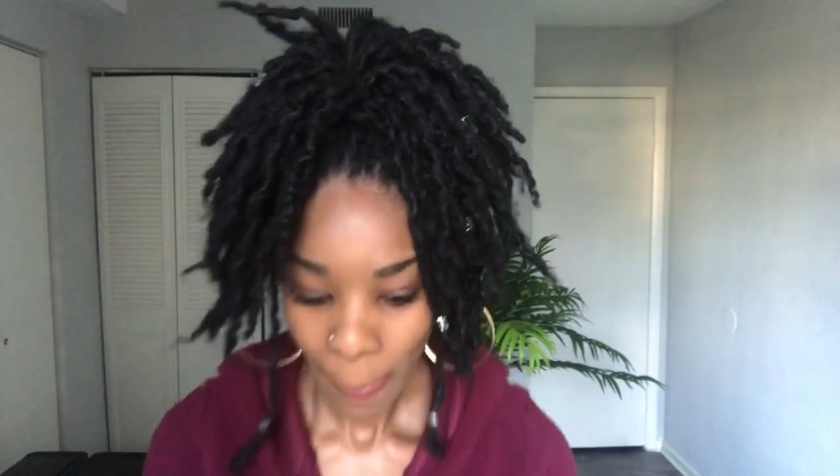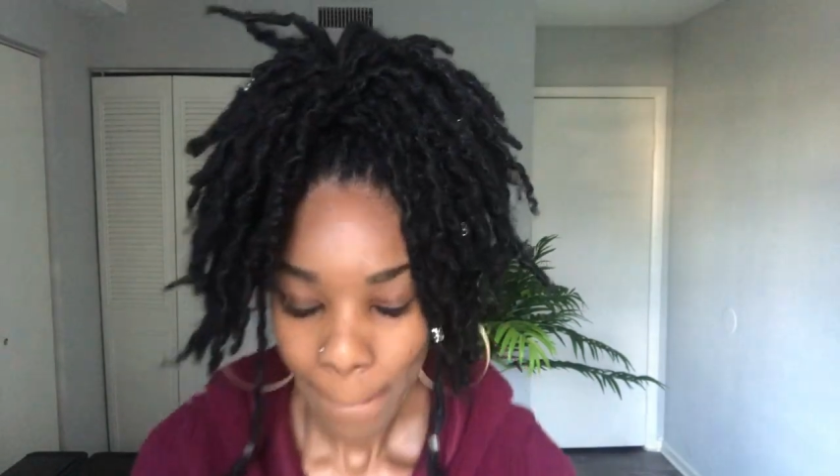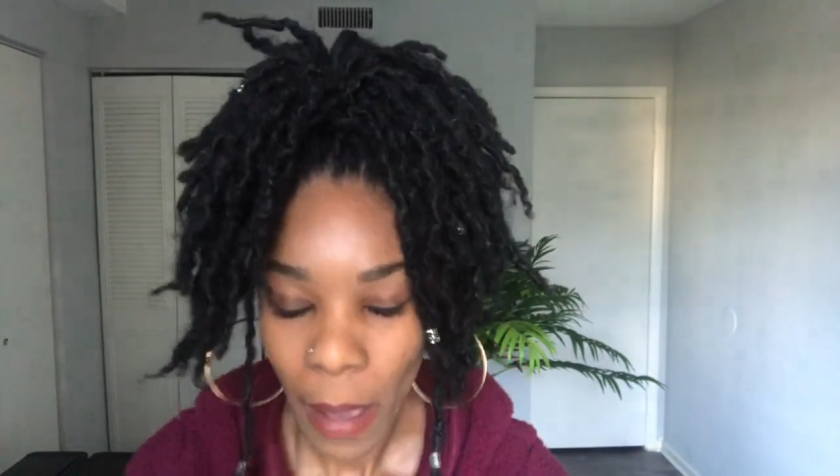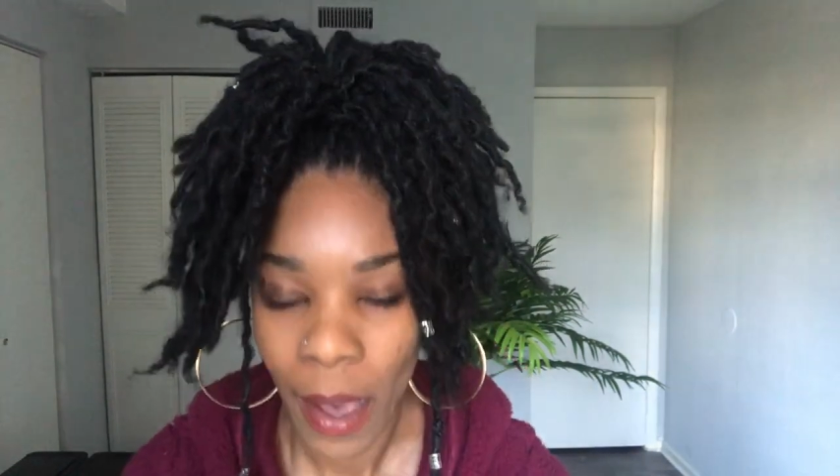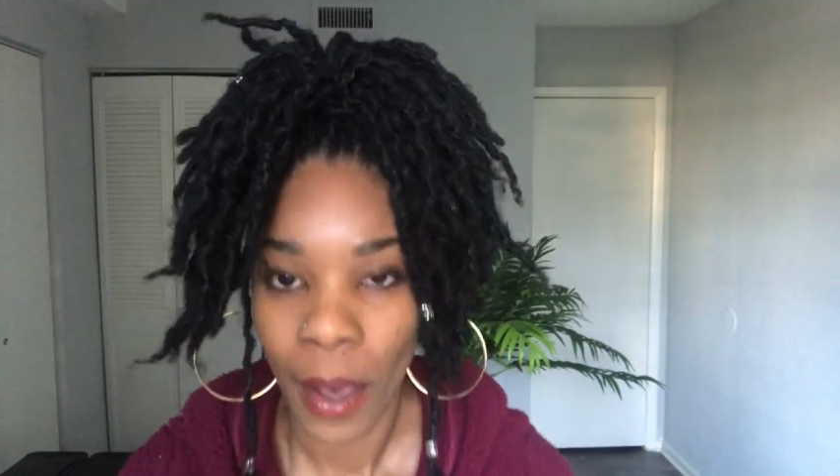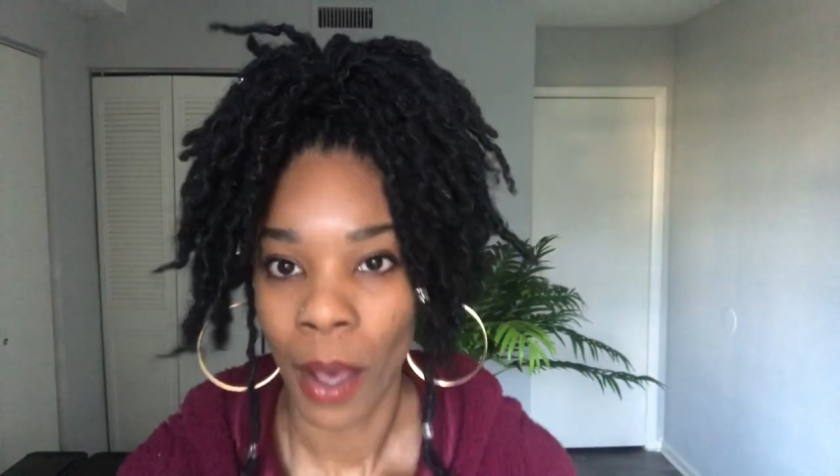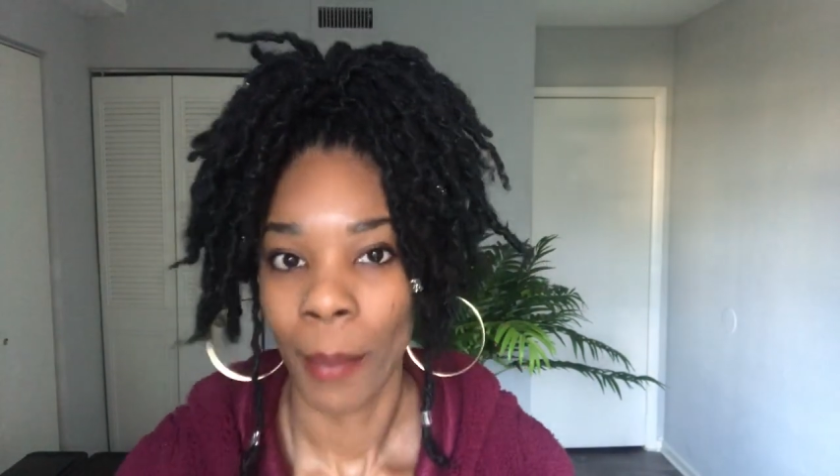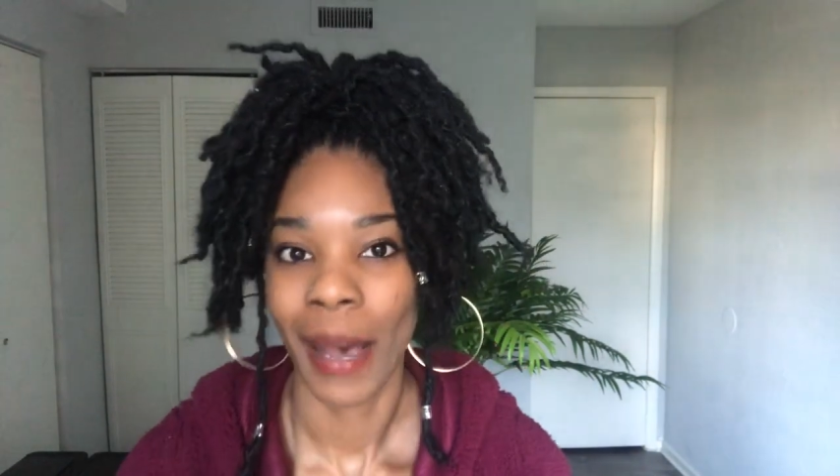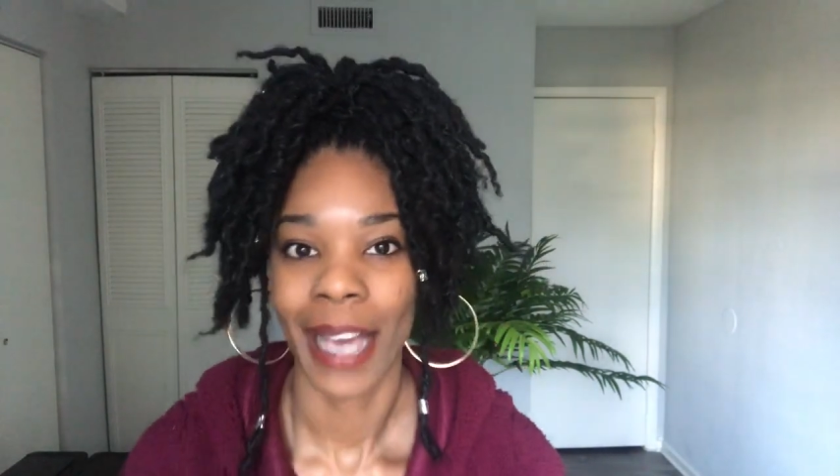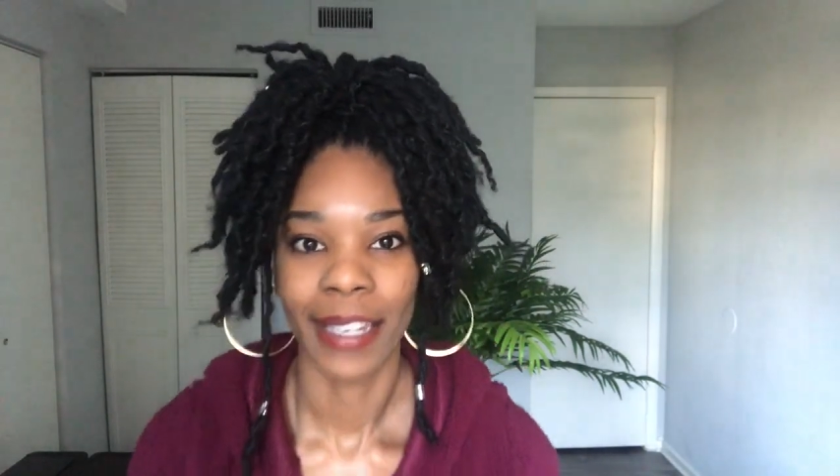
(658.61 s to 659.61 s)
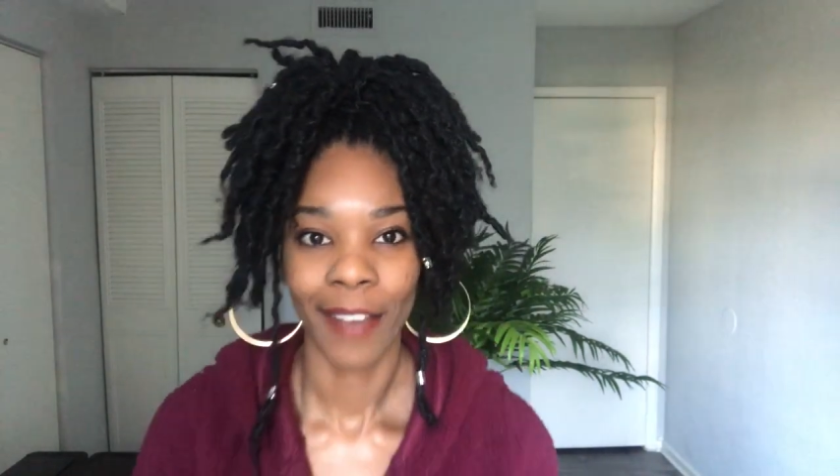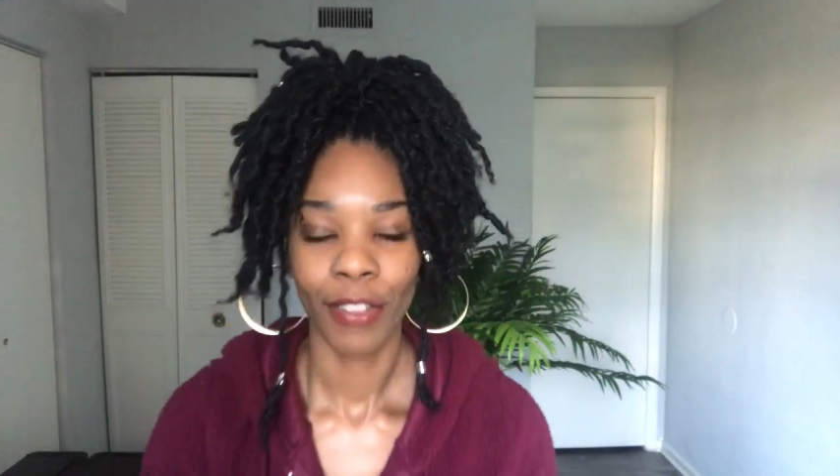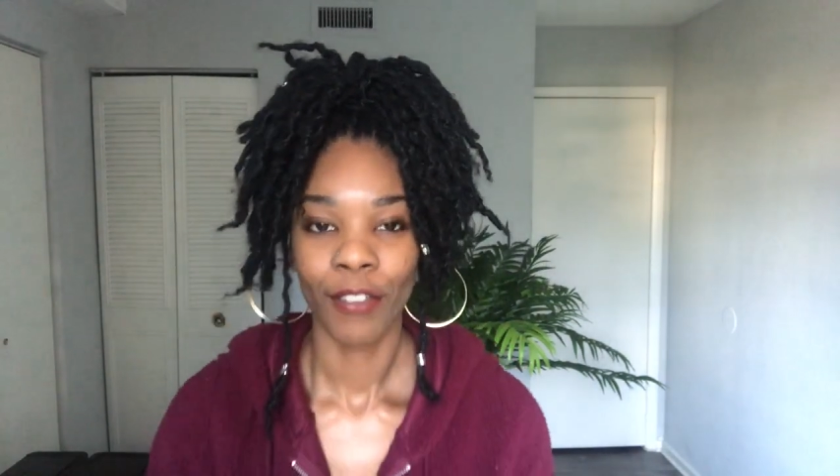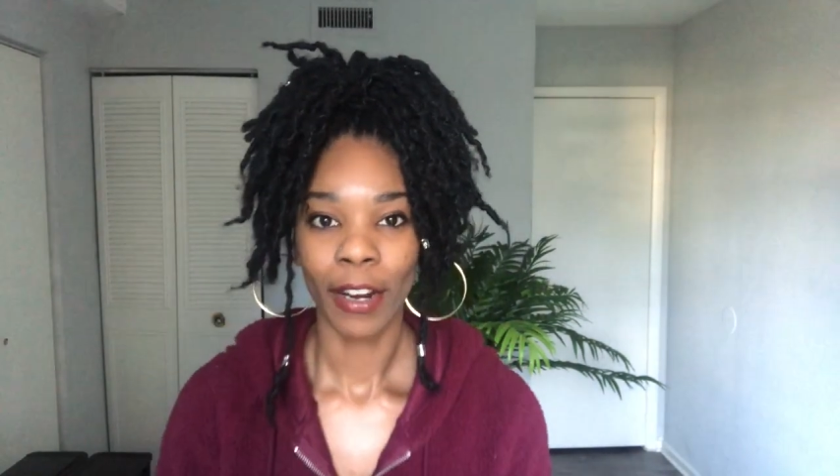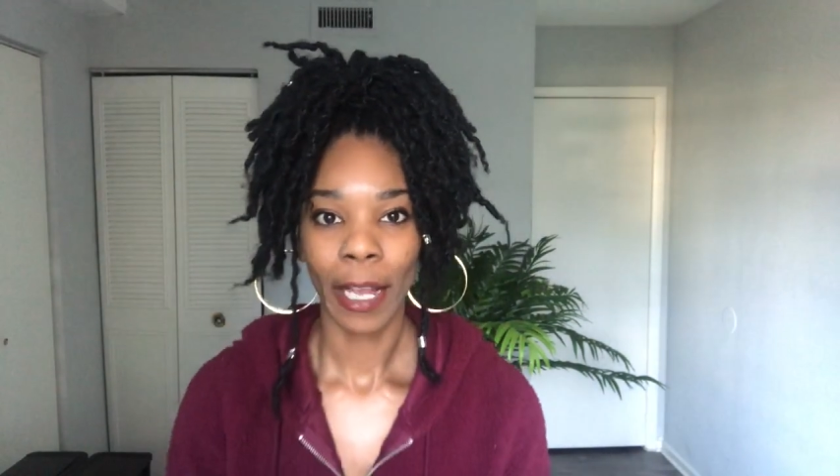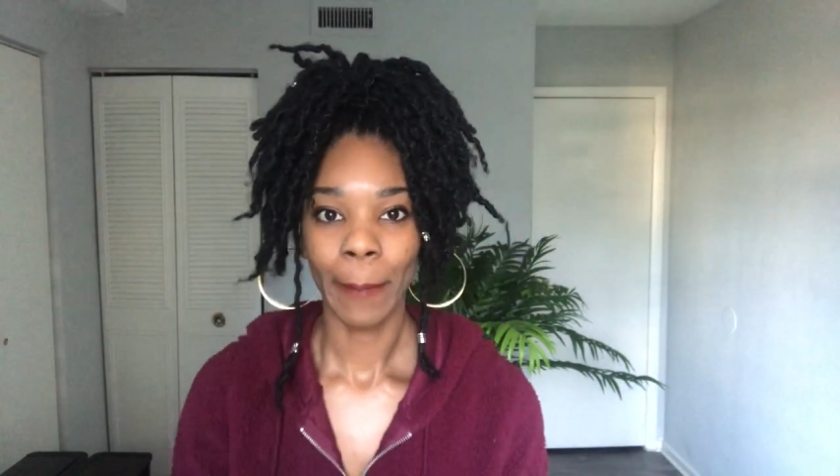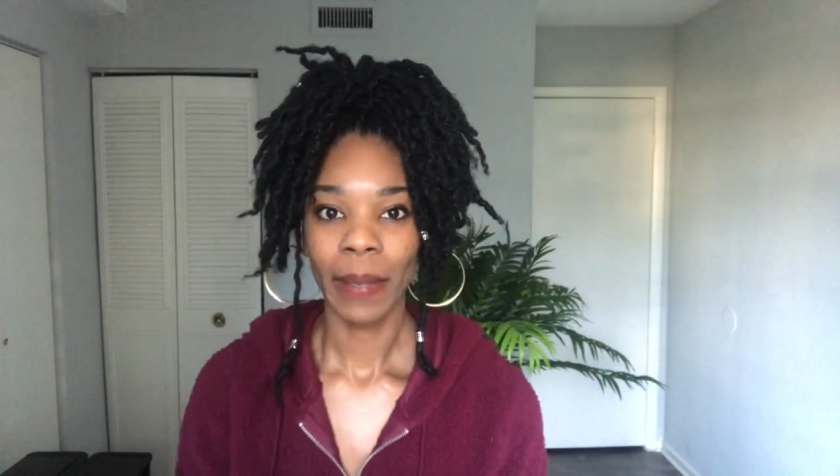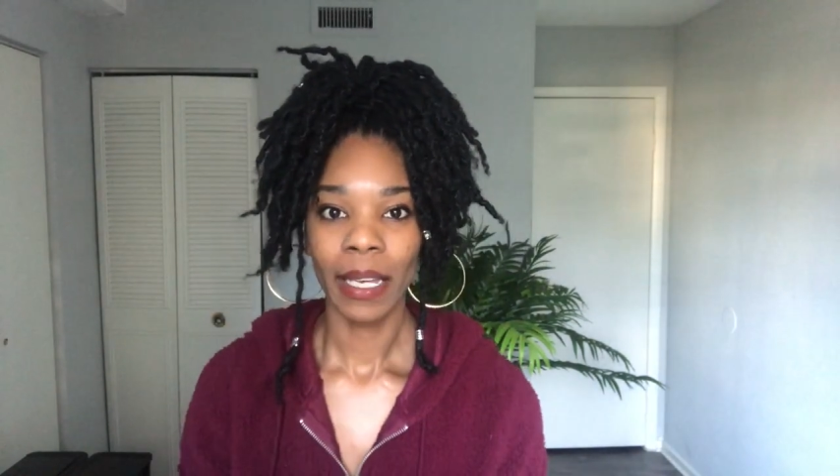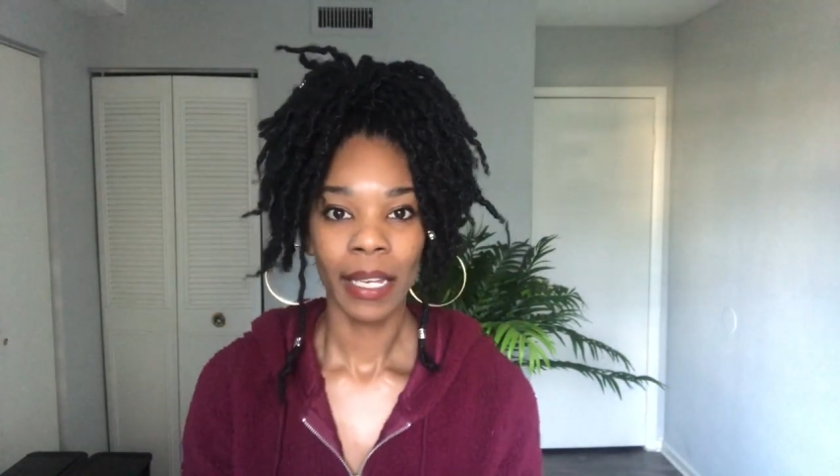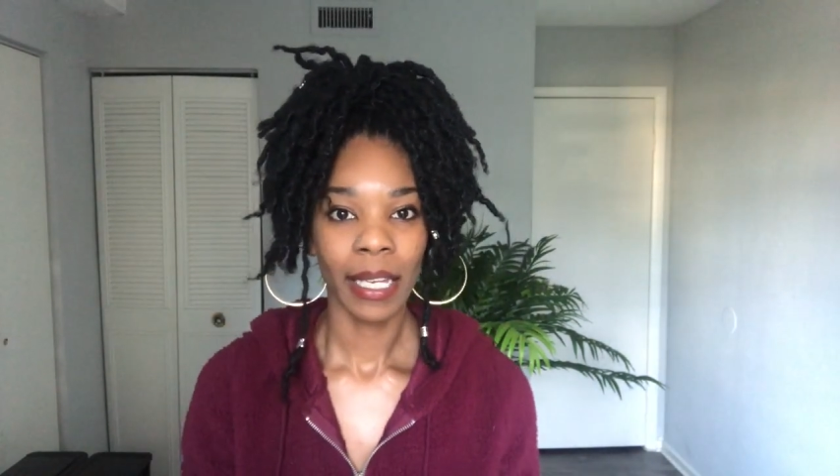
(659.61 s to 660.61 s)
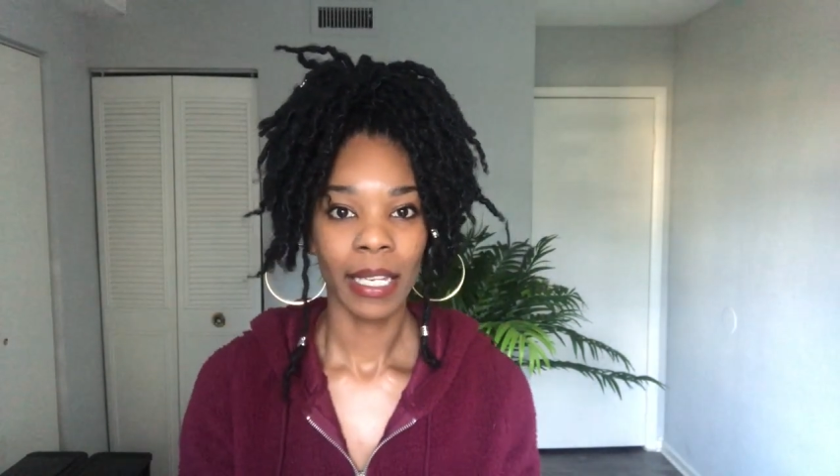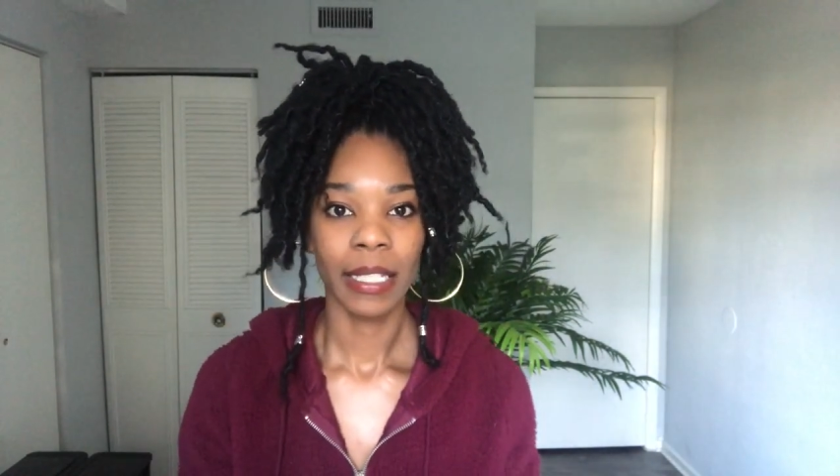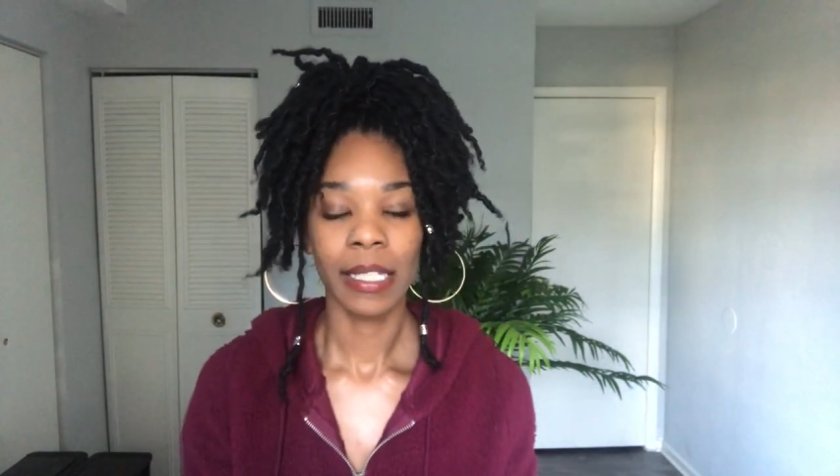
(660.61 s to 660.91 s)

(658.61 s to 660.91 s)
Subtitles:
I definitely recommend getting